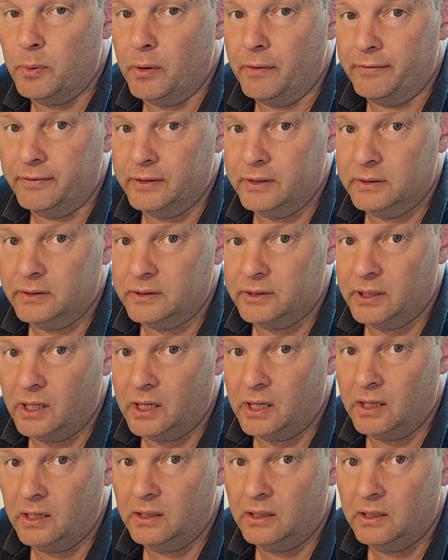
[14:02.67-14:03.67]
off at
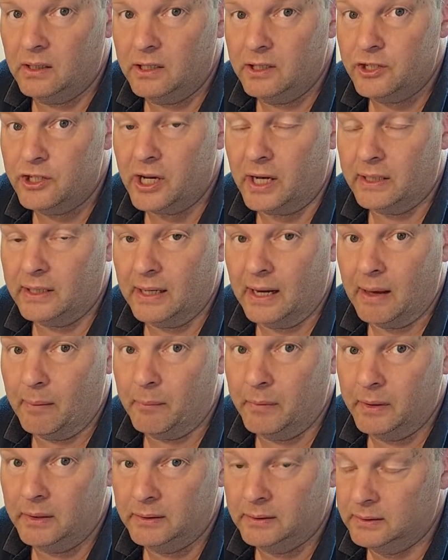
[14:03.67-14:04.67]

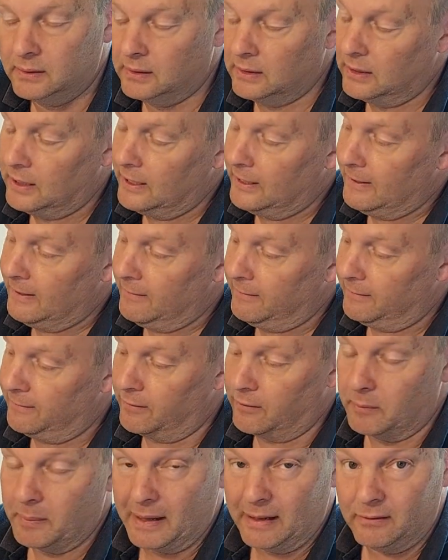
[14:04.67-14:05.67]
Jadlam
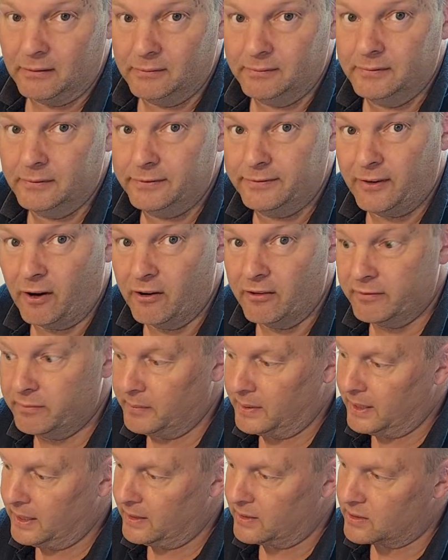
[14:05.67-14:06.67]
for about 5
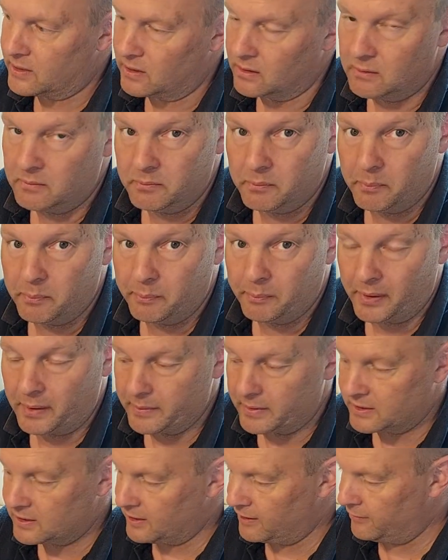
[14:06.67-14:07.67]
minutes and buy
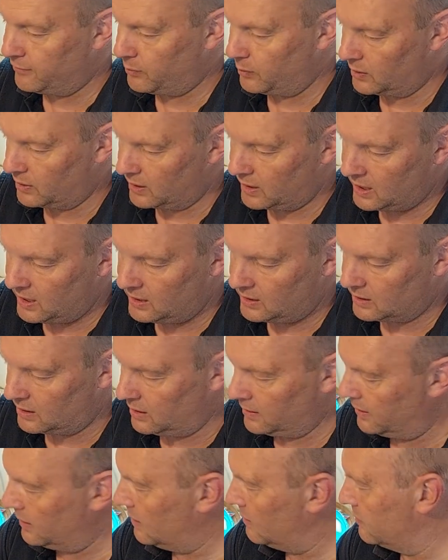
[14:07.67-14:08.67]
myself one of these,
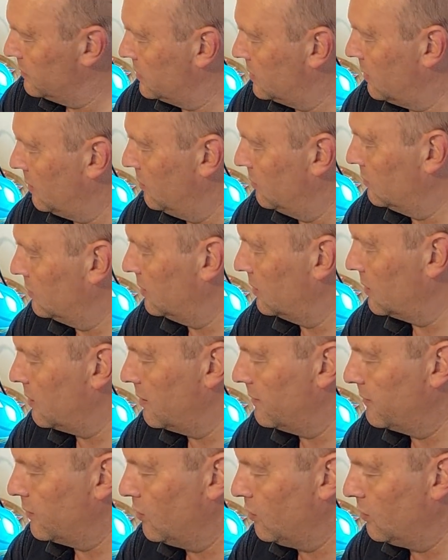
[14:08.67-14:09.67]
and then I was told that
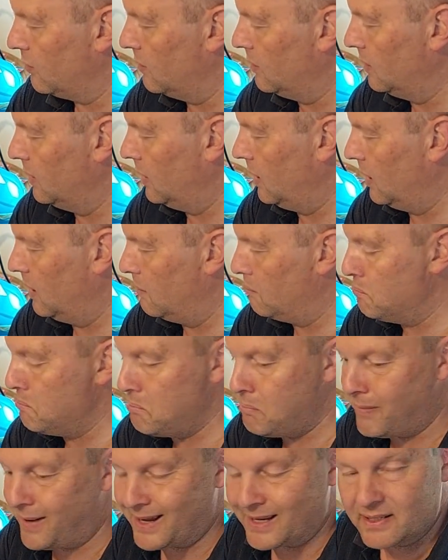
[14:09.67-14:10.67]
I've got
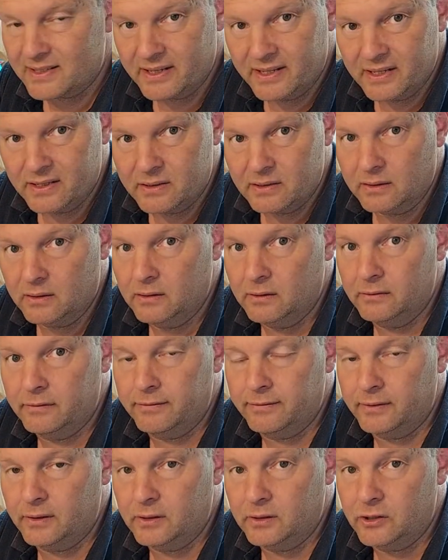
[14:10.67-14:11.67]
masses
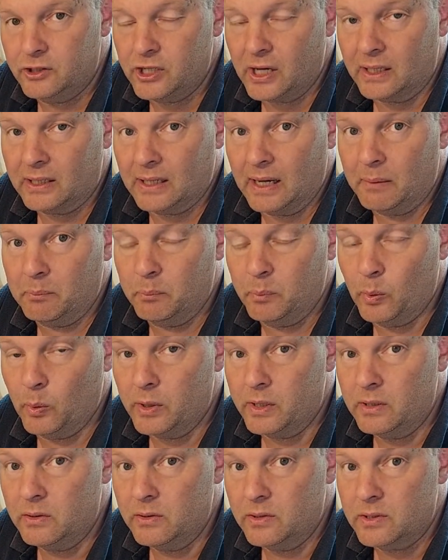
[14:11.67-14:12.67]
of Jadlam
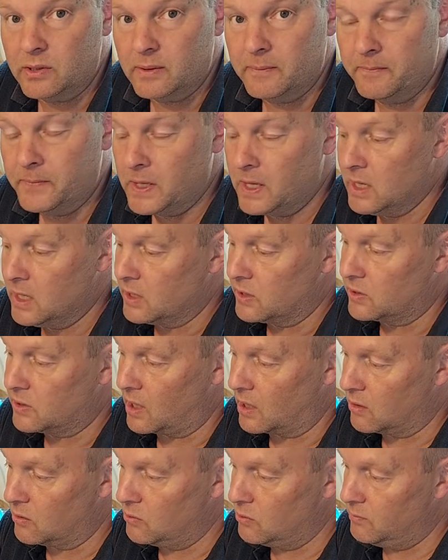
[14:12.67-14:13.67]
points.
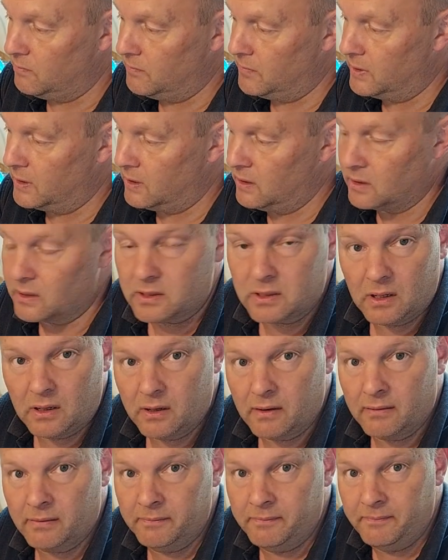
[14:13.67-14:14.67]
So it looks like